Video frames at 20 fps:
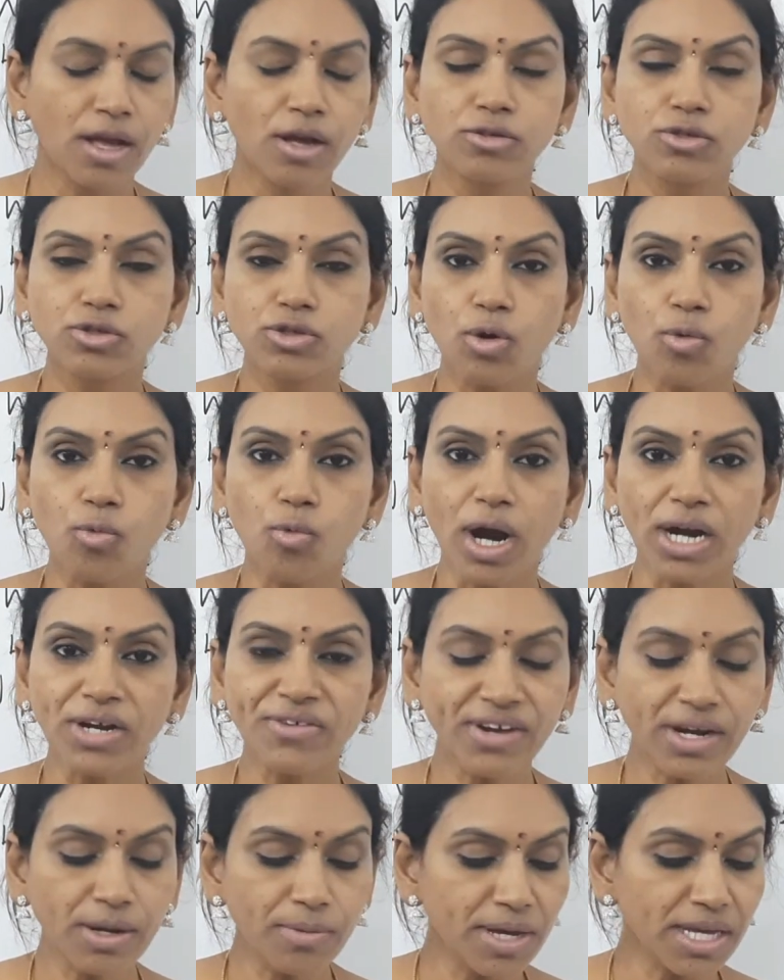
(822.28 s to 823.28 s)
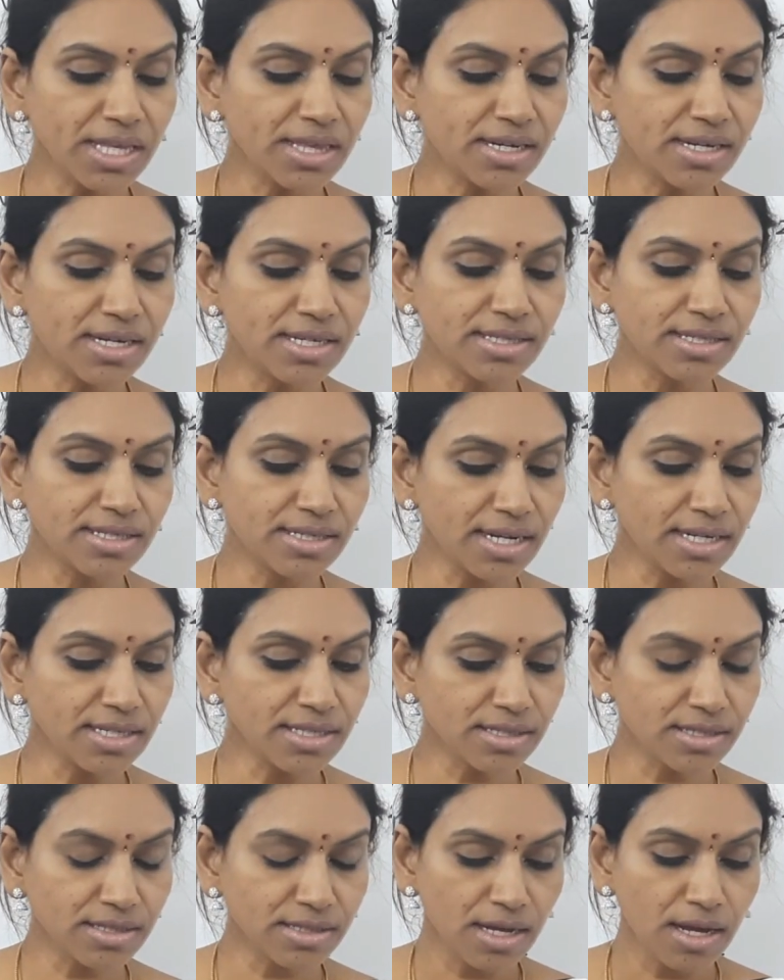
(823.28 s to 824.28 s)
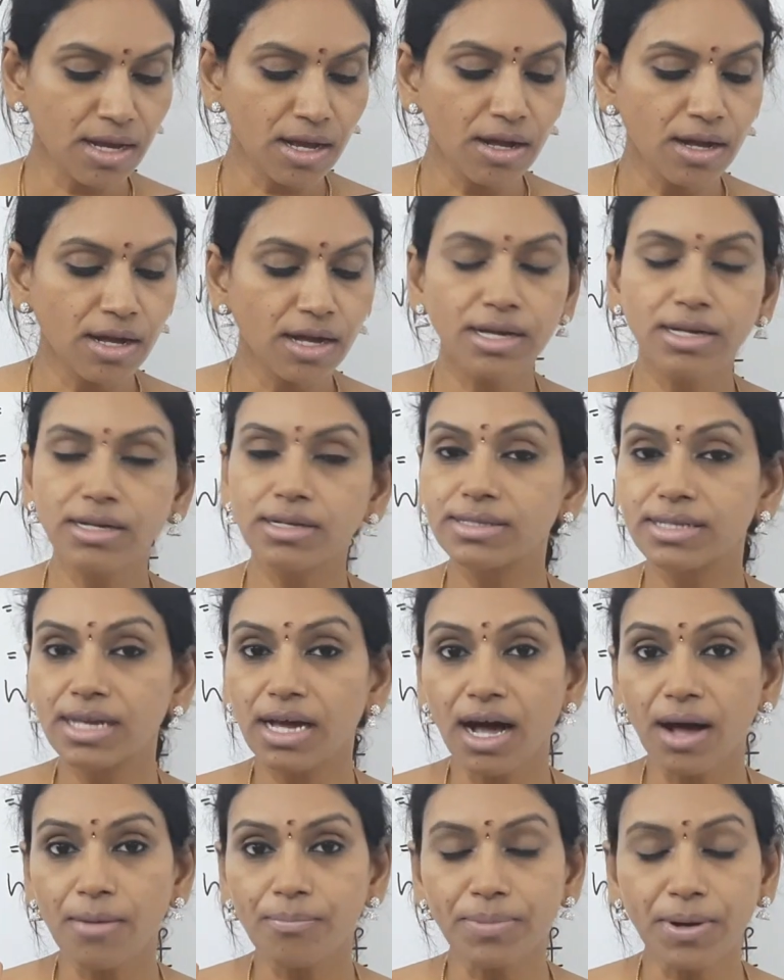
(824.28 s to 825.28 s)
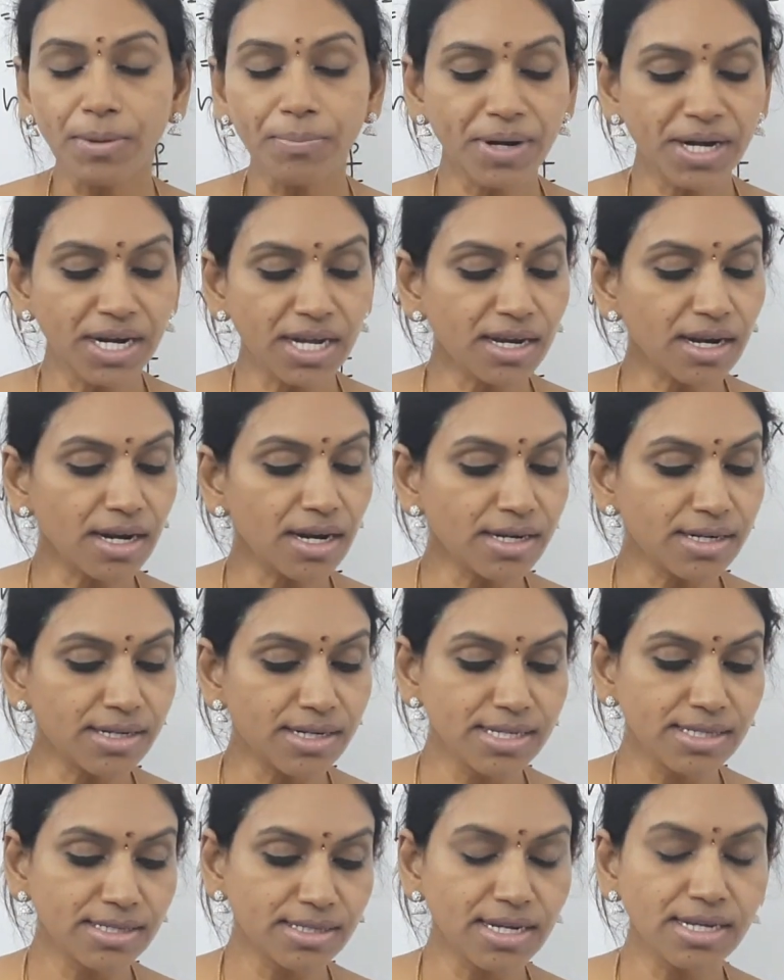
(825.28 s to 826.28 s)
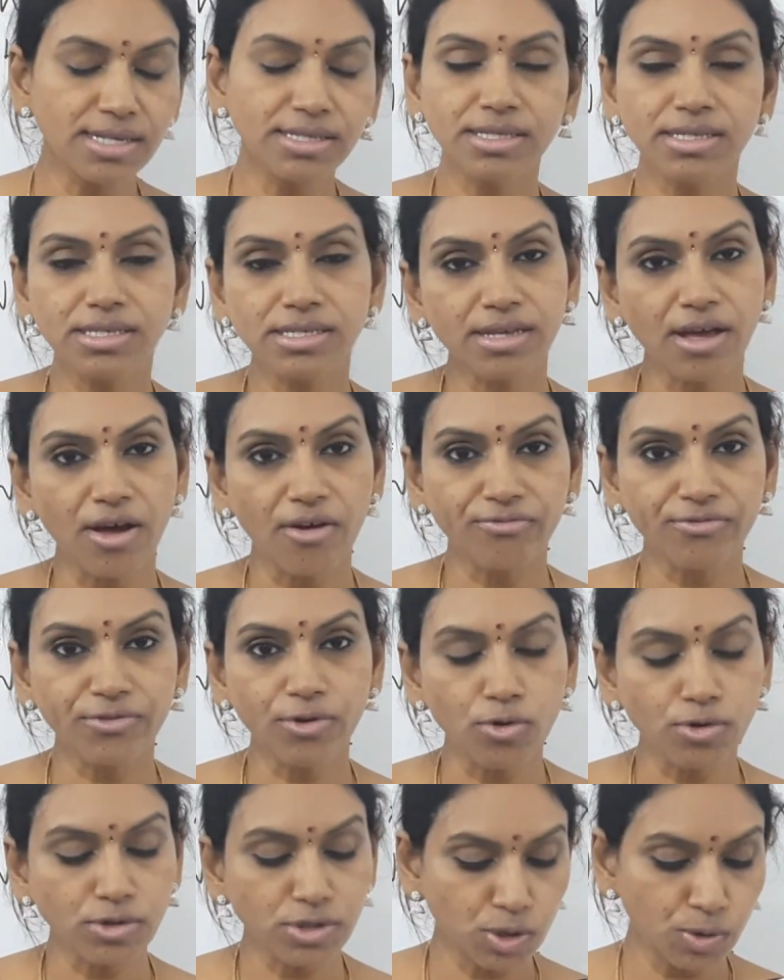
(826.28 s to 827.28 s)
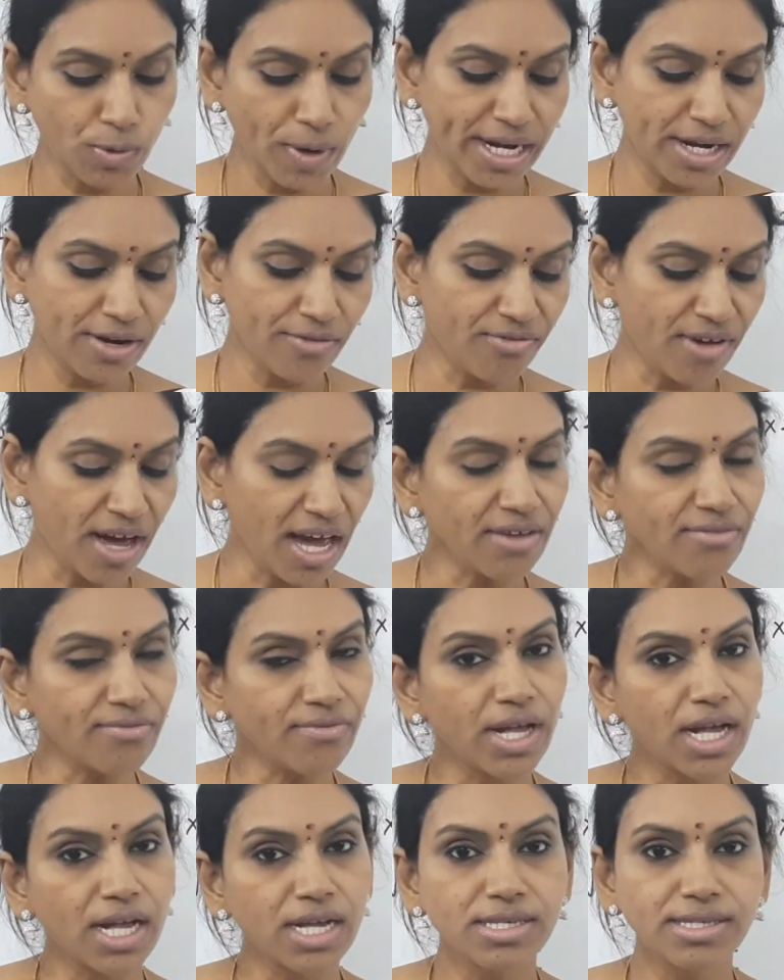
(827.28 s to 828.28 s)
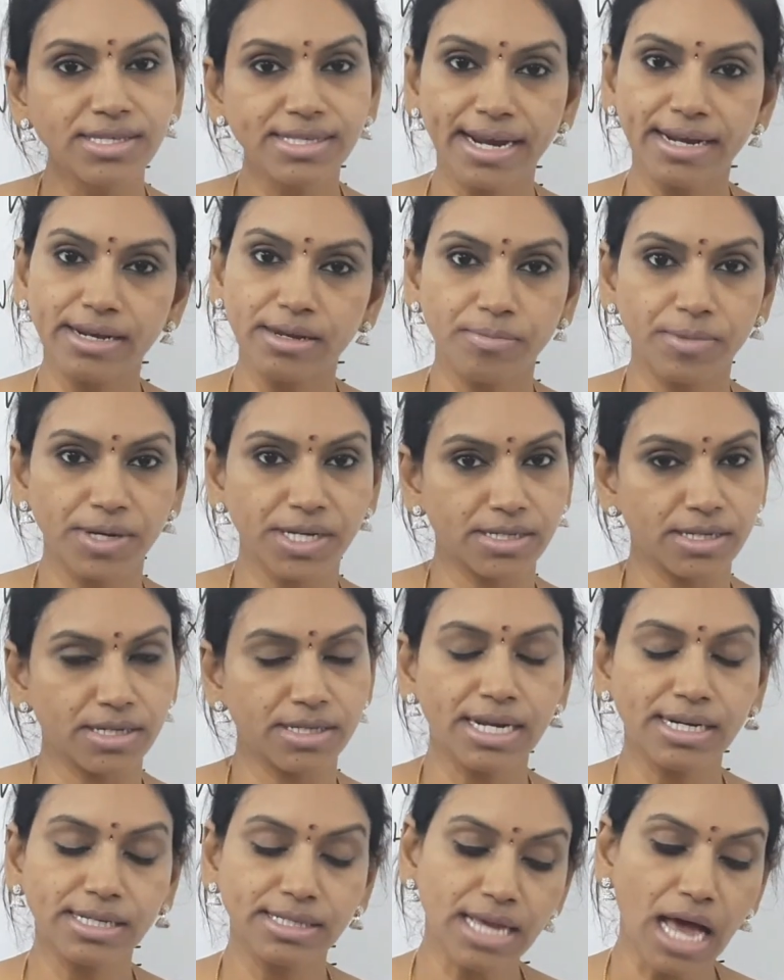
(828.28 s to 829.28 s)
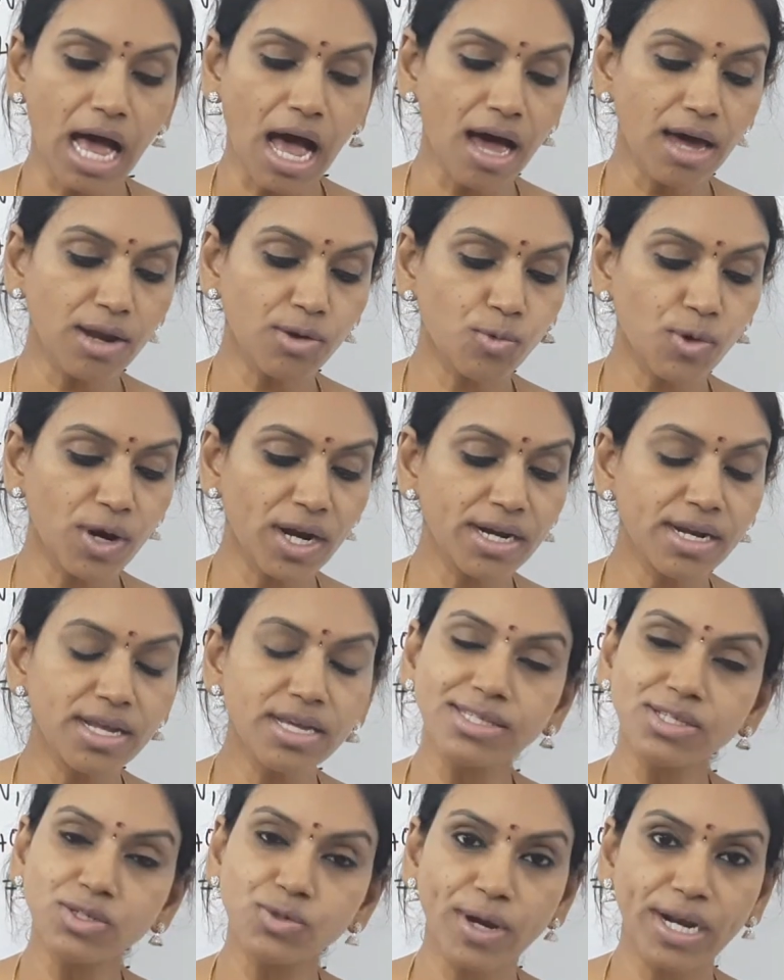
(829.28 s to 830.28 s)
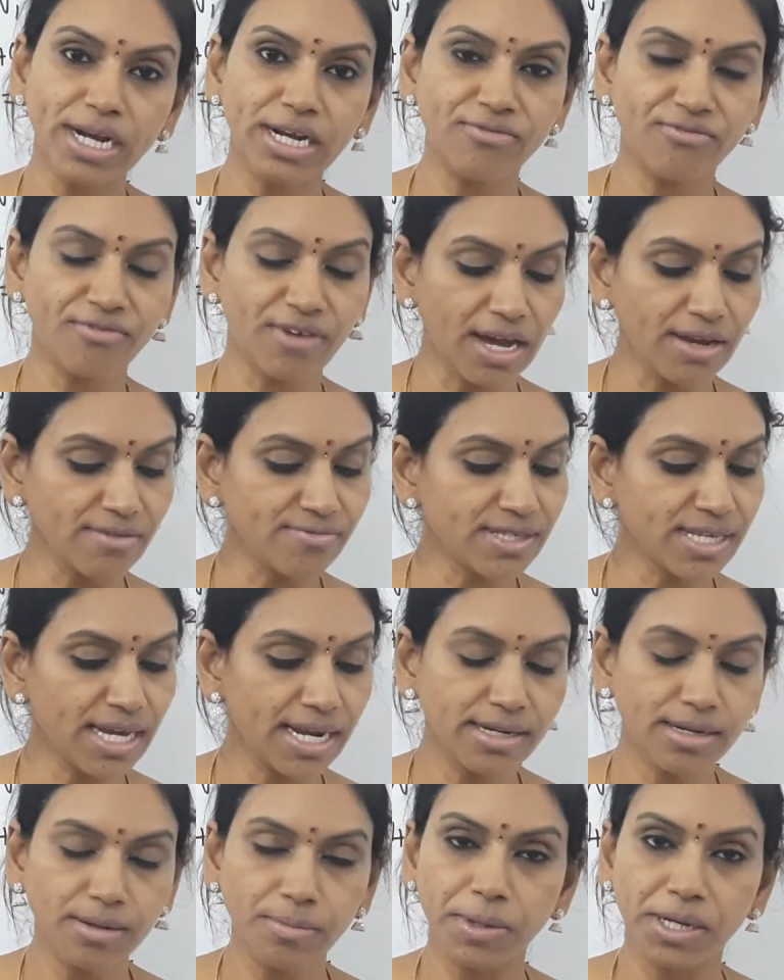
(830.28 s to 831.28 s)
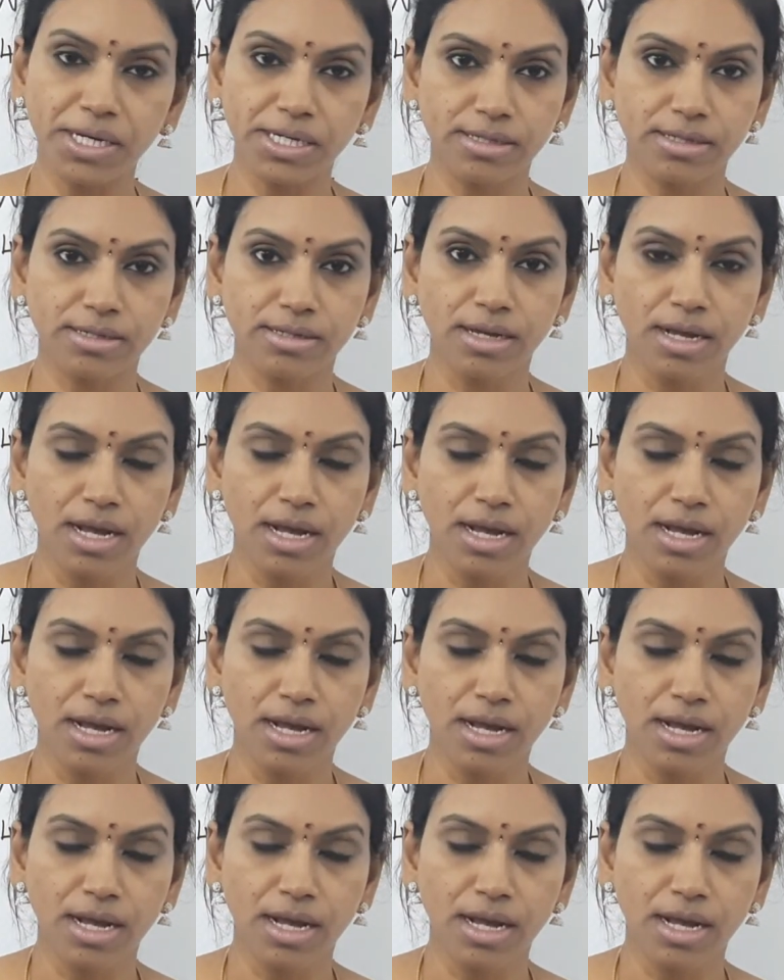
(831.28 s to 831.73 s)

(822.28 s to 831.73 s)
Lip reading: So what will be the distance? The perpendicular distance is of course 25 centimeter. That is R1 is 25 centimeter.